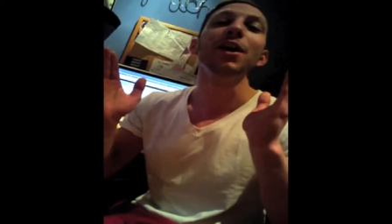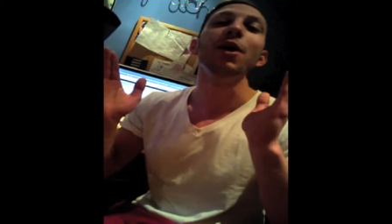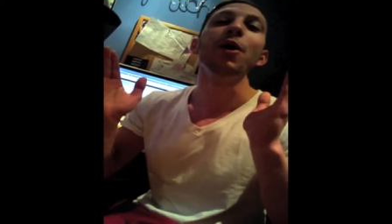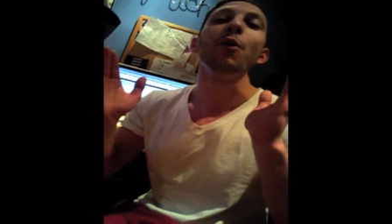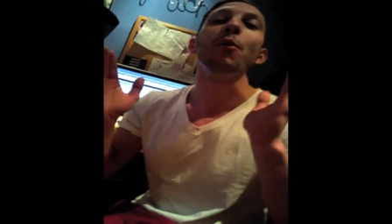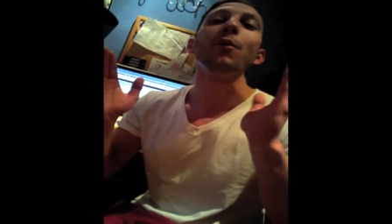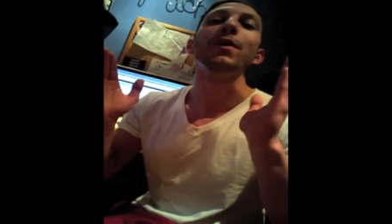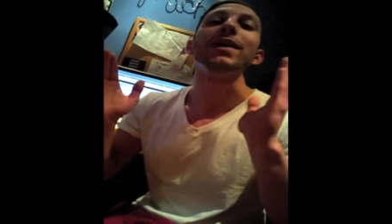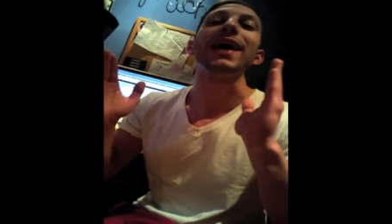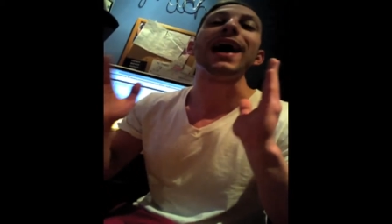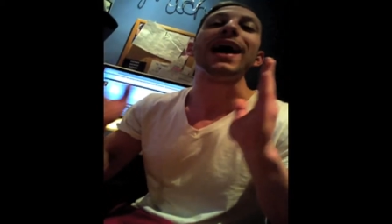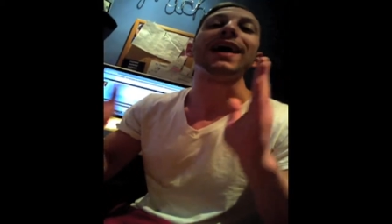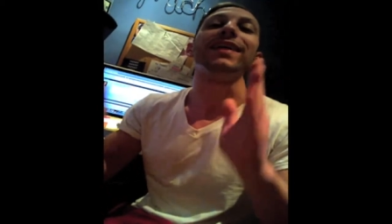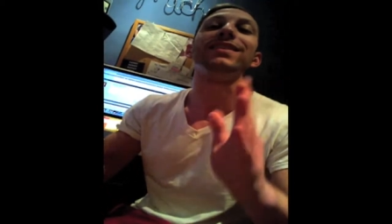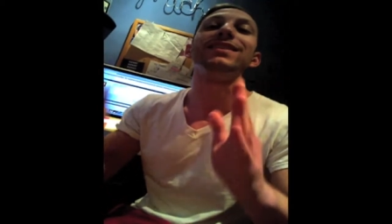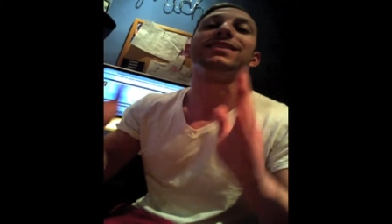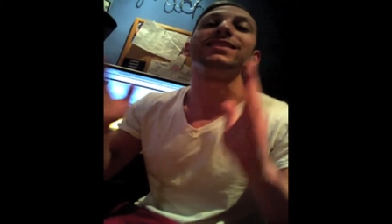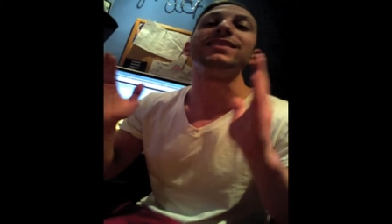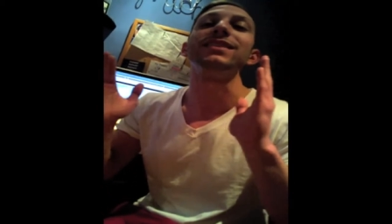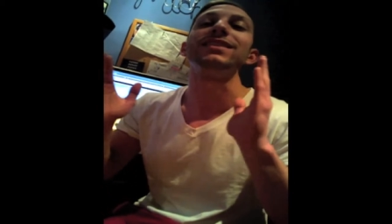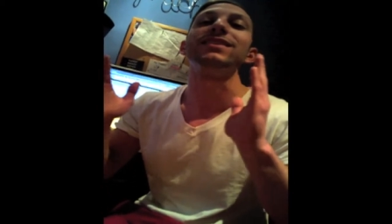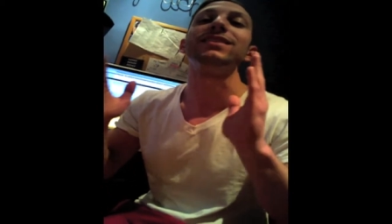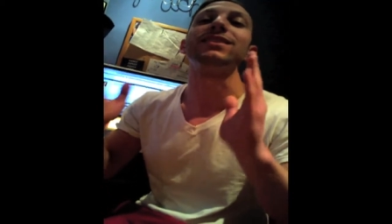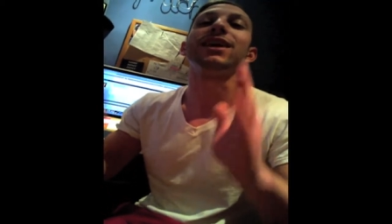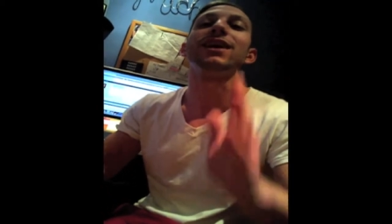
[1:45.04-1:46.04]
We had this
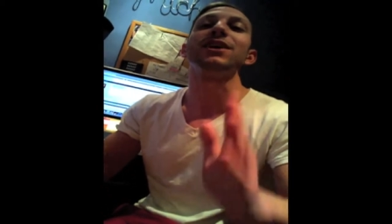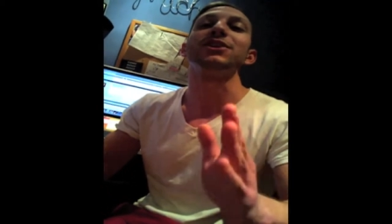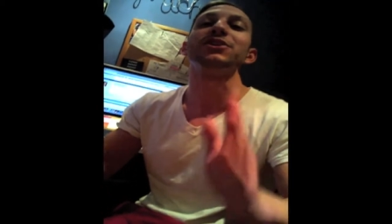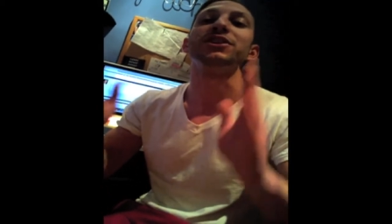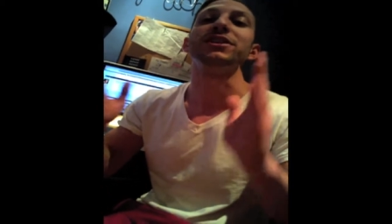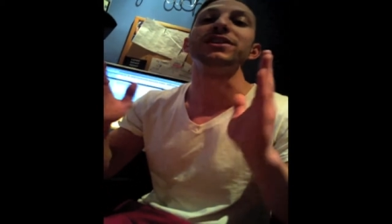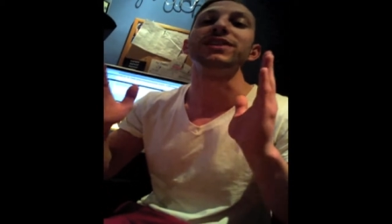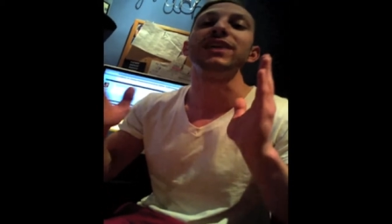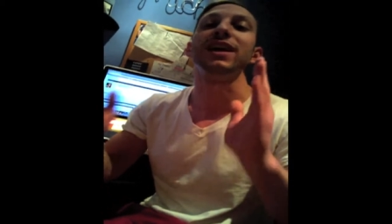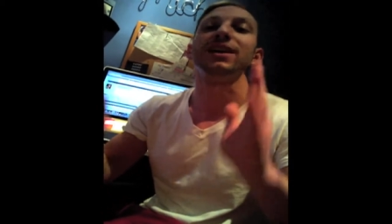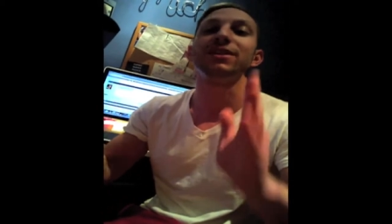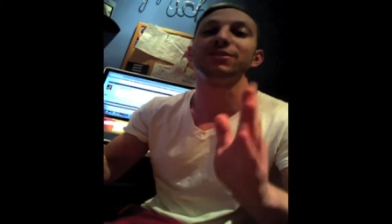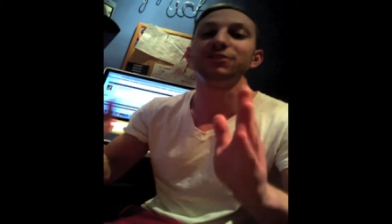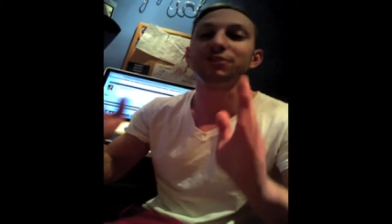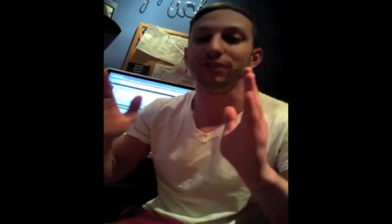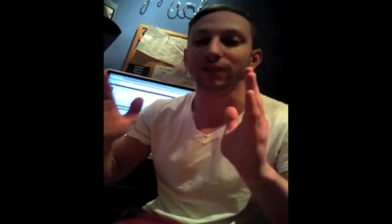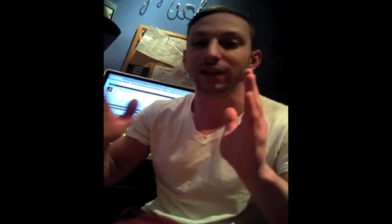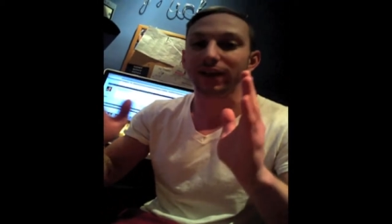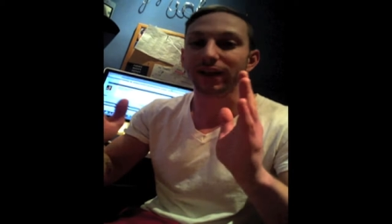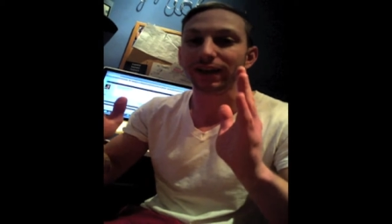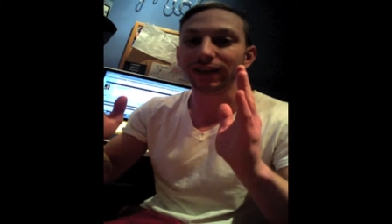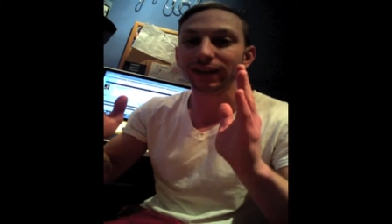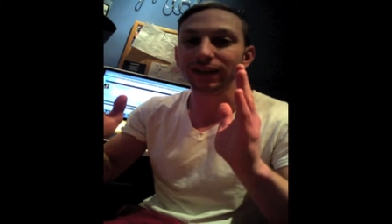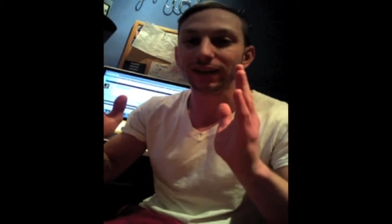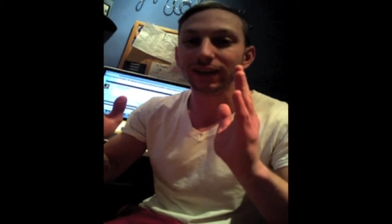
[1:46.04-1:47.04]
discussion yesterday.
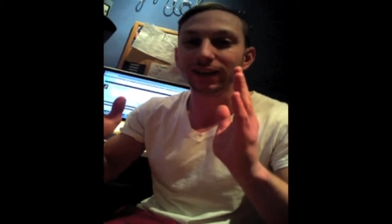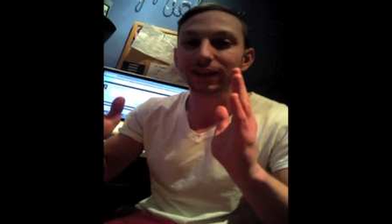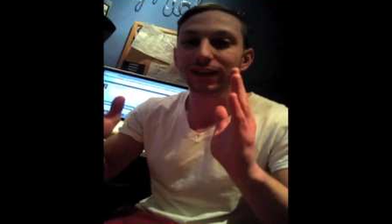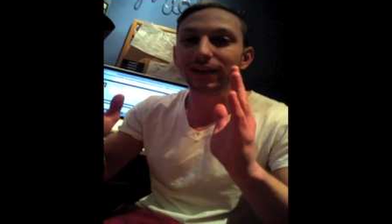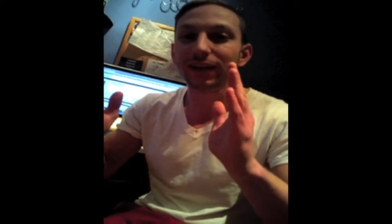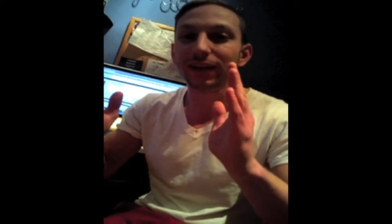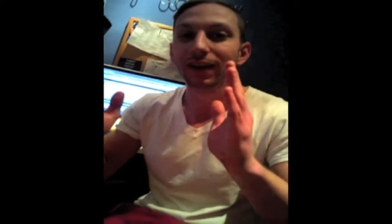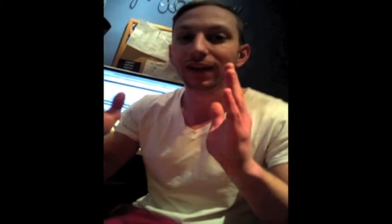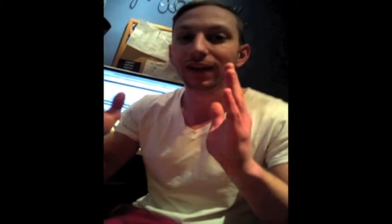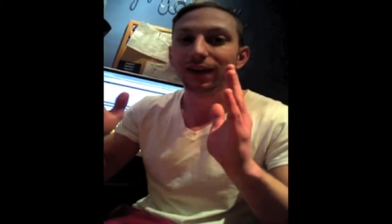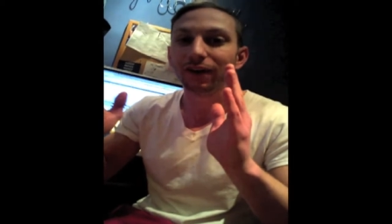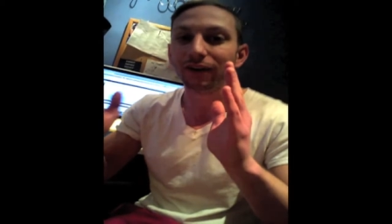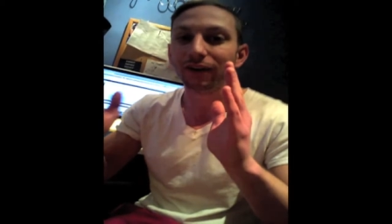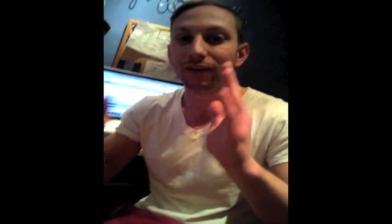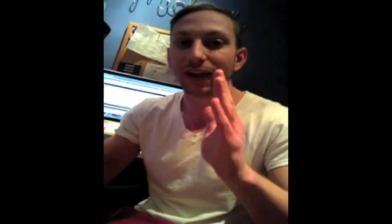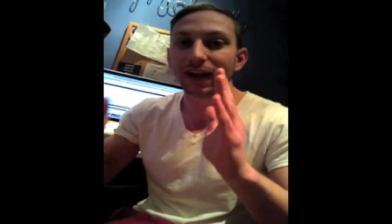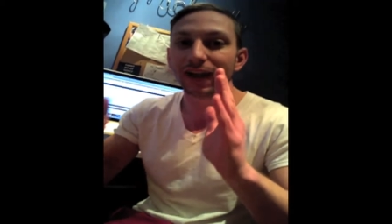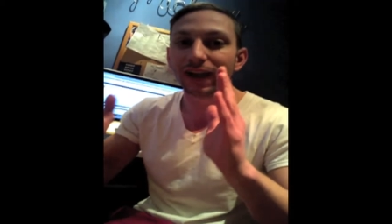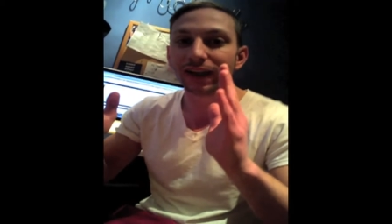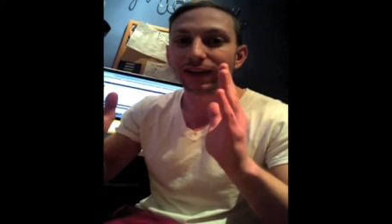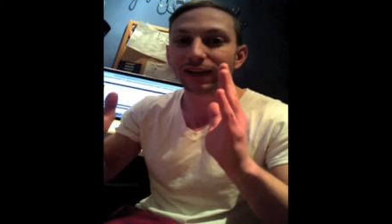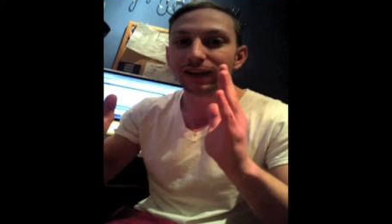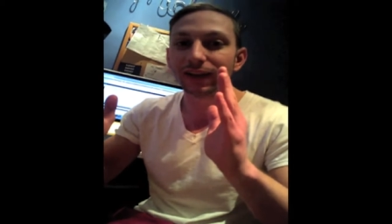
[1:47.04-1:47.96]
Okay?